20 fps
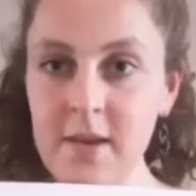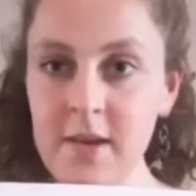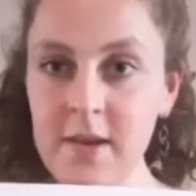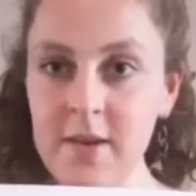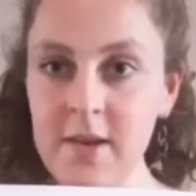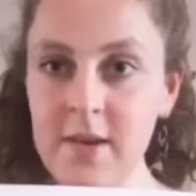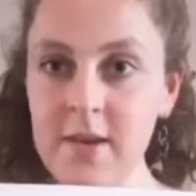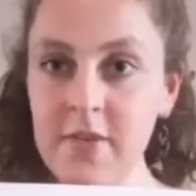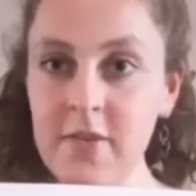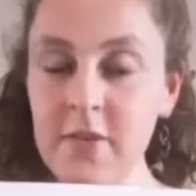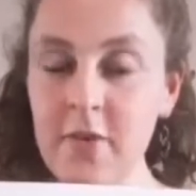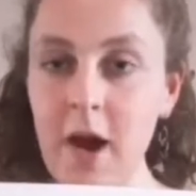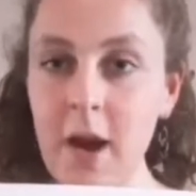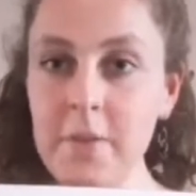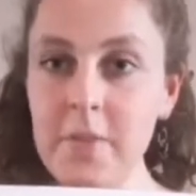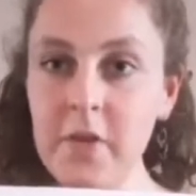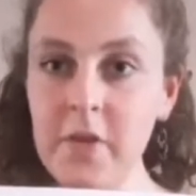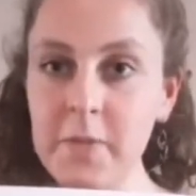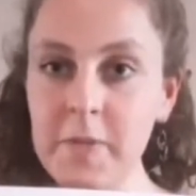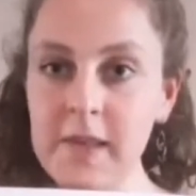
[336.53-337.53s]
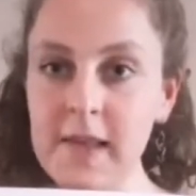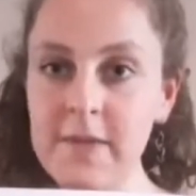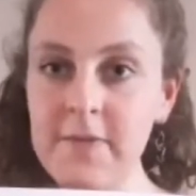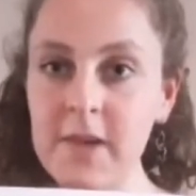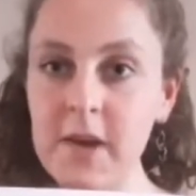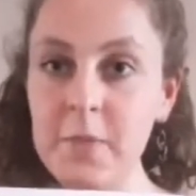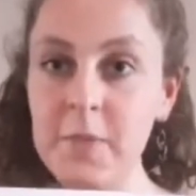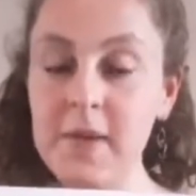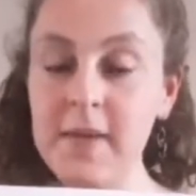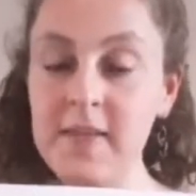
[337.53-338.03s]
To describe the
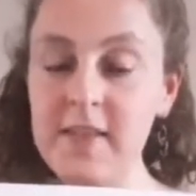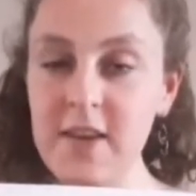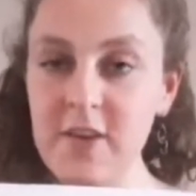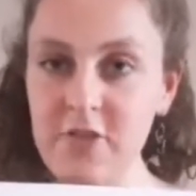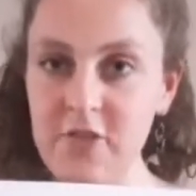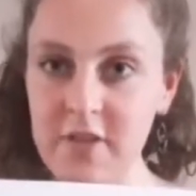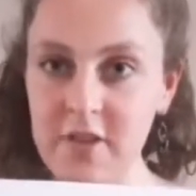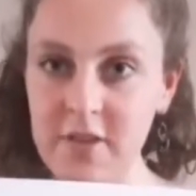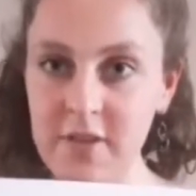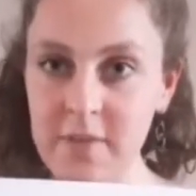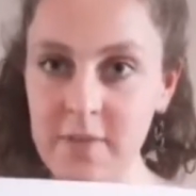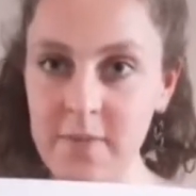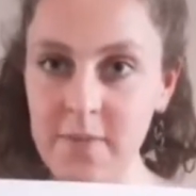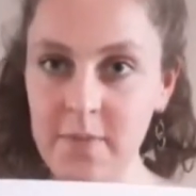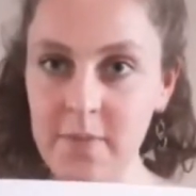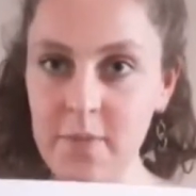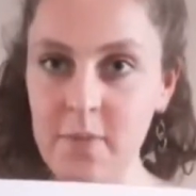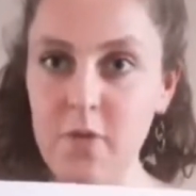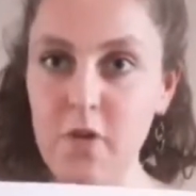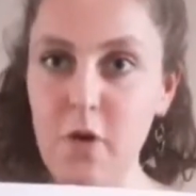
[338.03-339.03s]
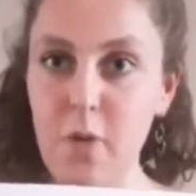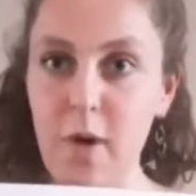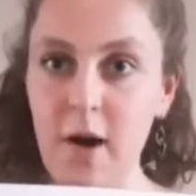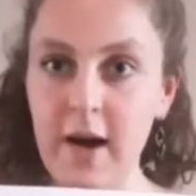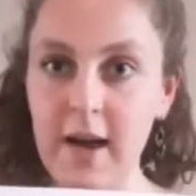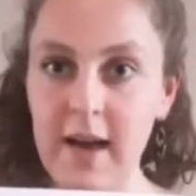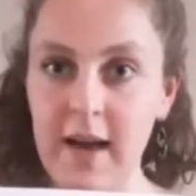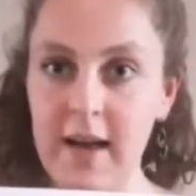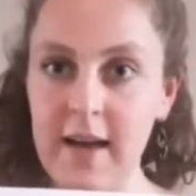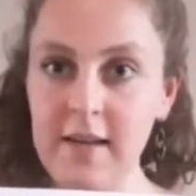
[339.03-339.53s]
specific position you work
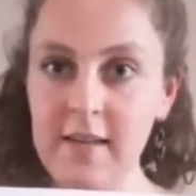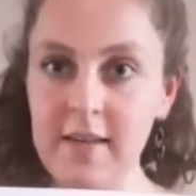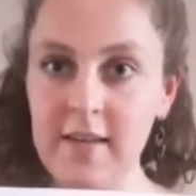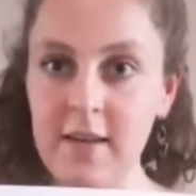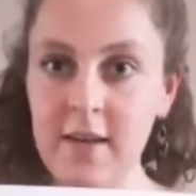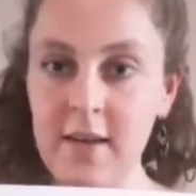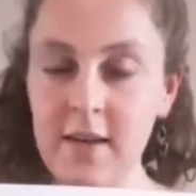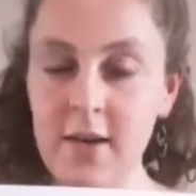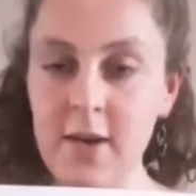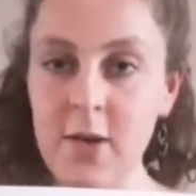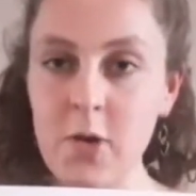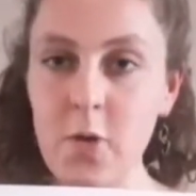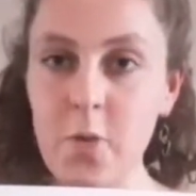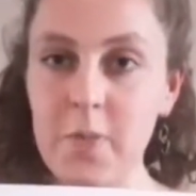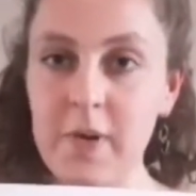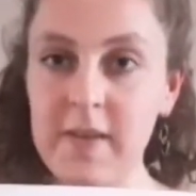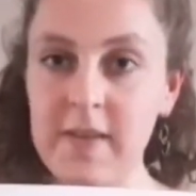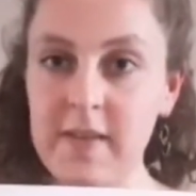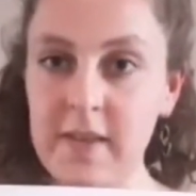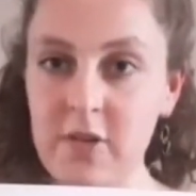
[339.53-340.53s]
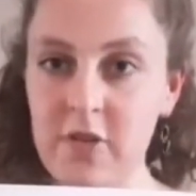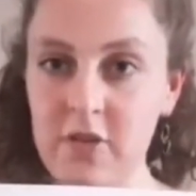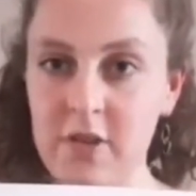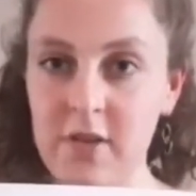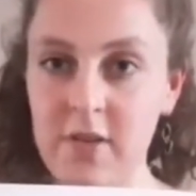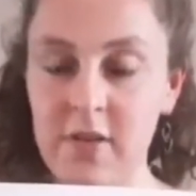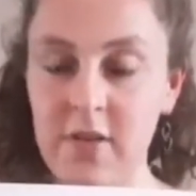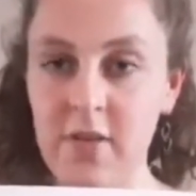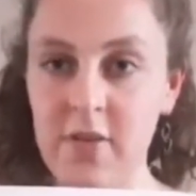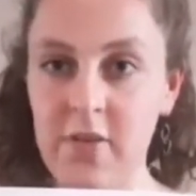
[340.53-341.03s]
as, your
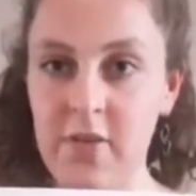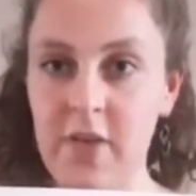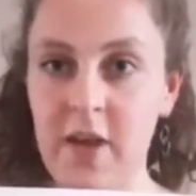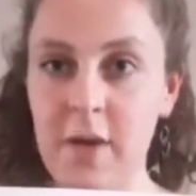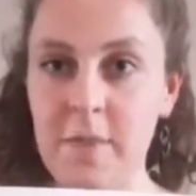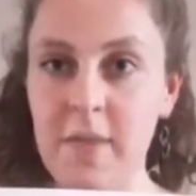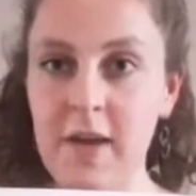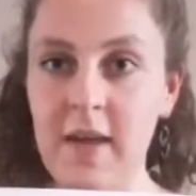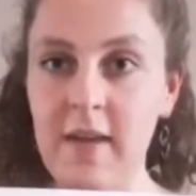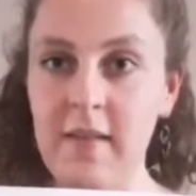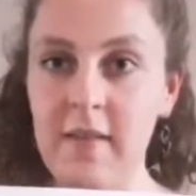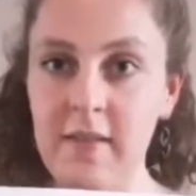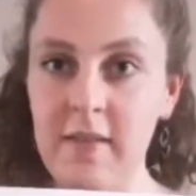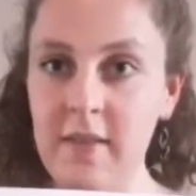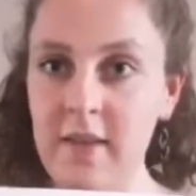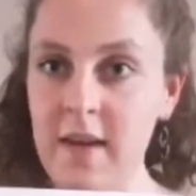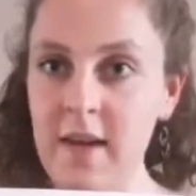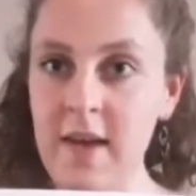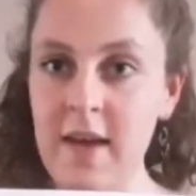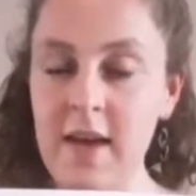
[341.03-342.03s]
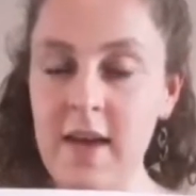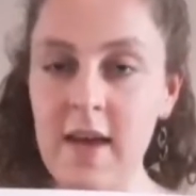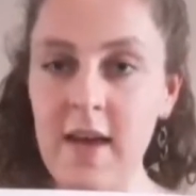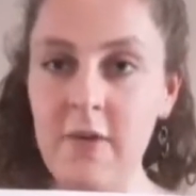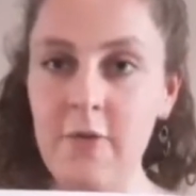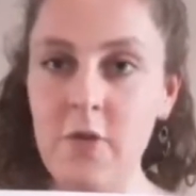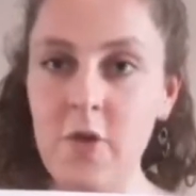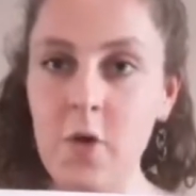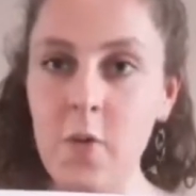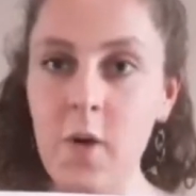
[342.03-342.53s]
position, so that means
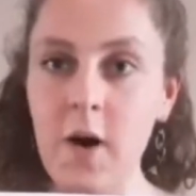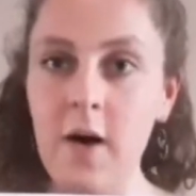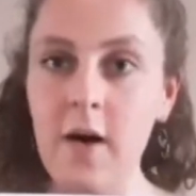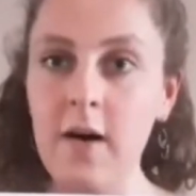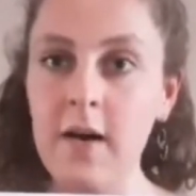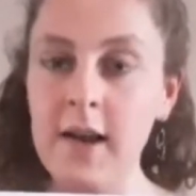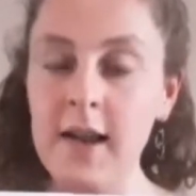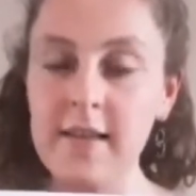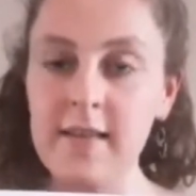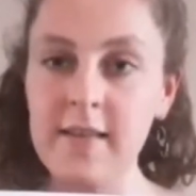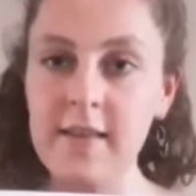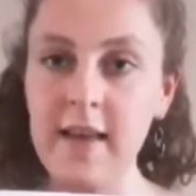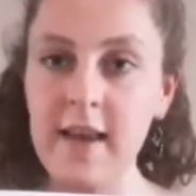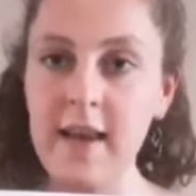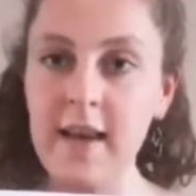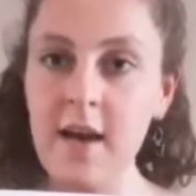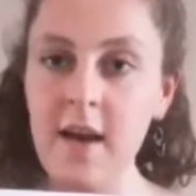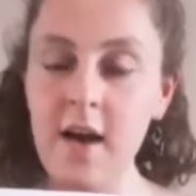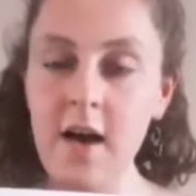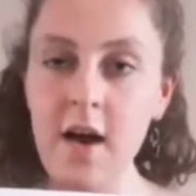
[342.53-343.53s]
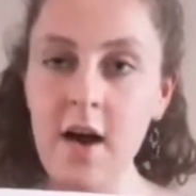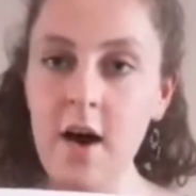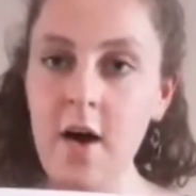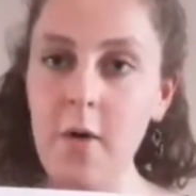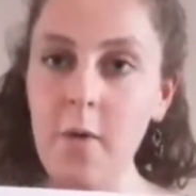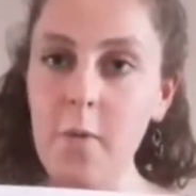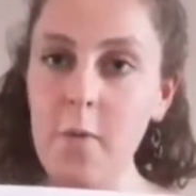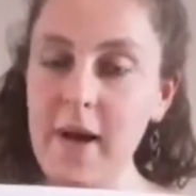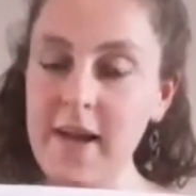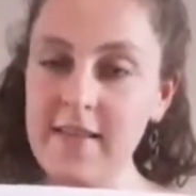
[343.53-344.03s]
if you are, let's say, a
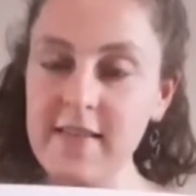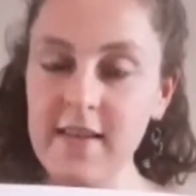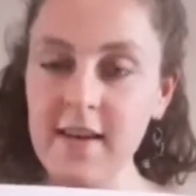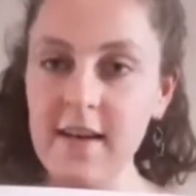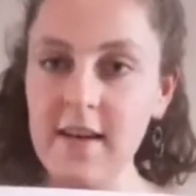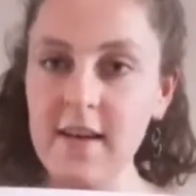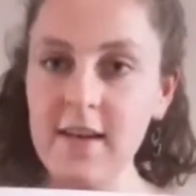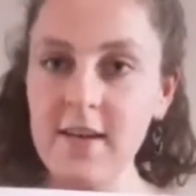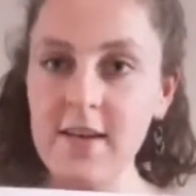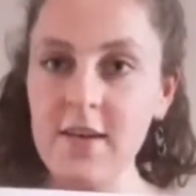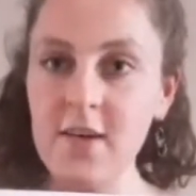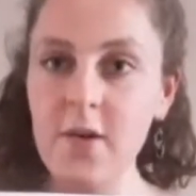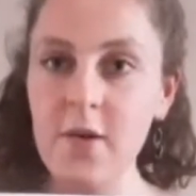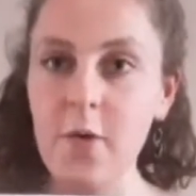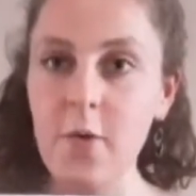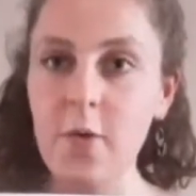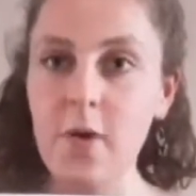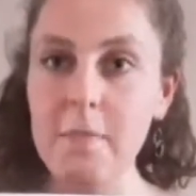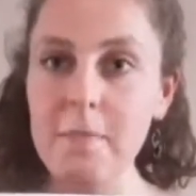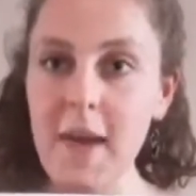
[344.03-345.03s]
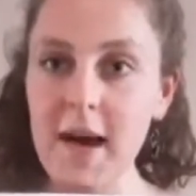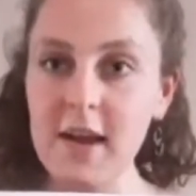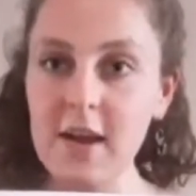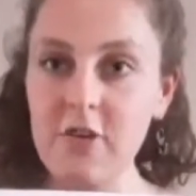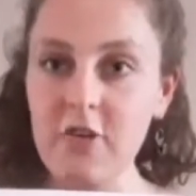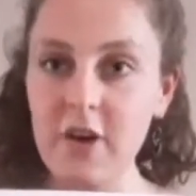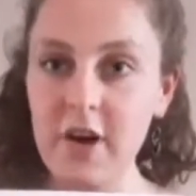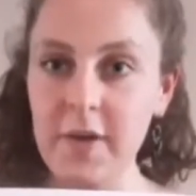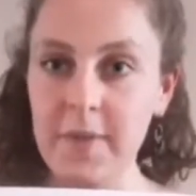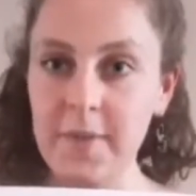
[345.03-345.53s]
waiter or a
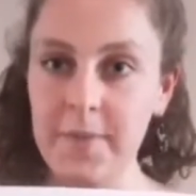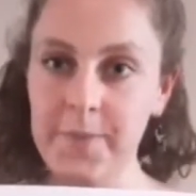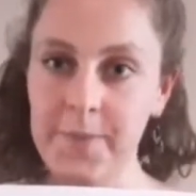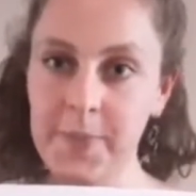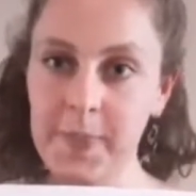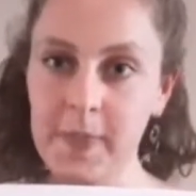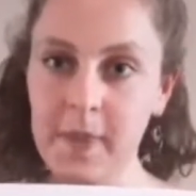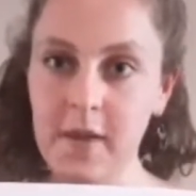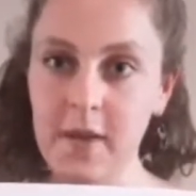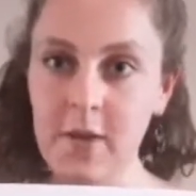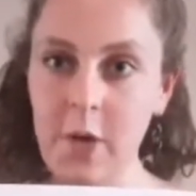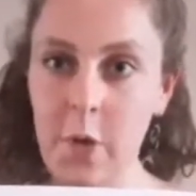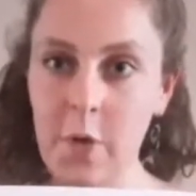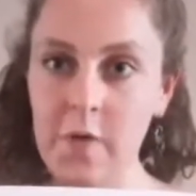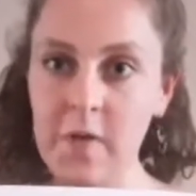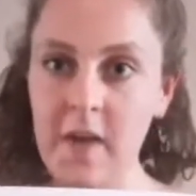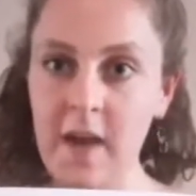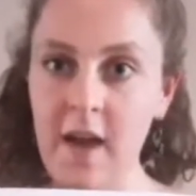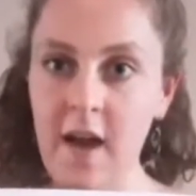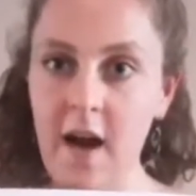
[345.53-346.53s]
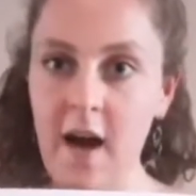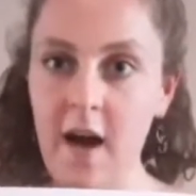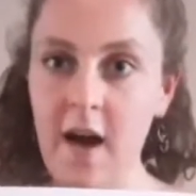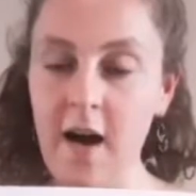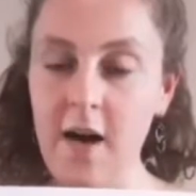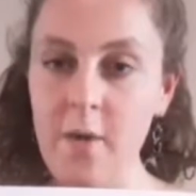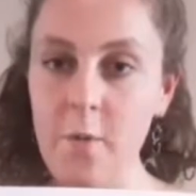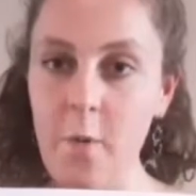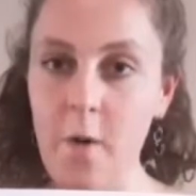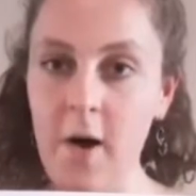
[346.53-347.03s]
manager, you say,
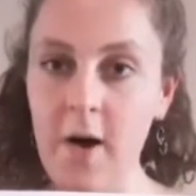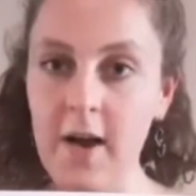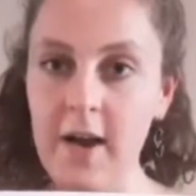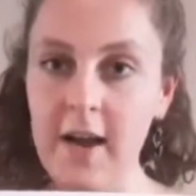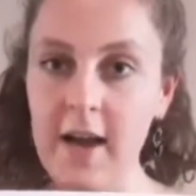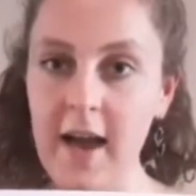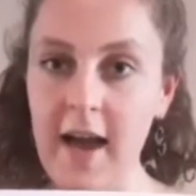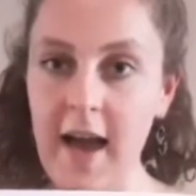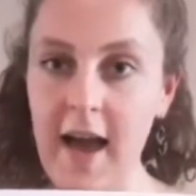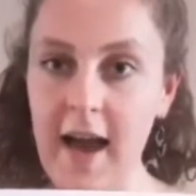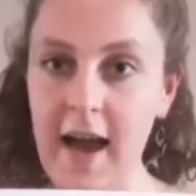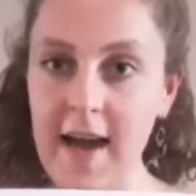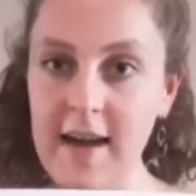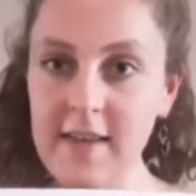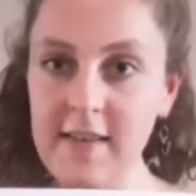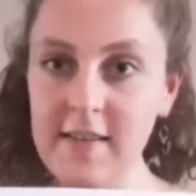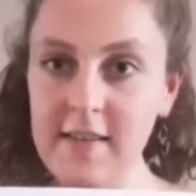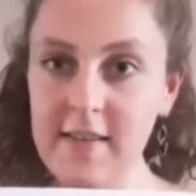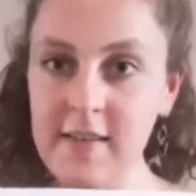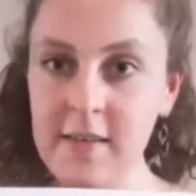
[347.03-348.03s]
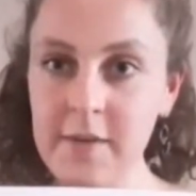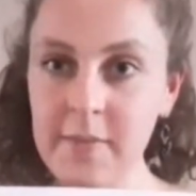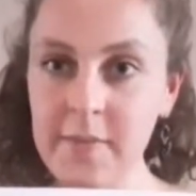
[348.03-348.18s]
I work as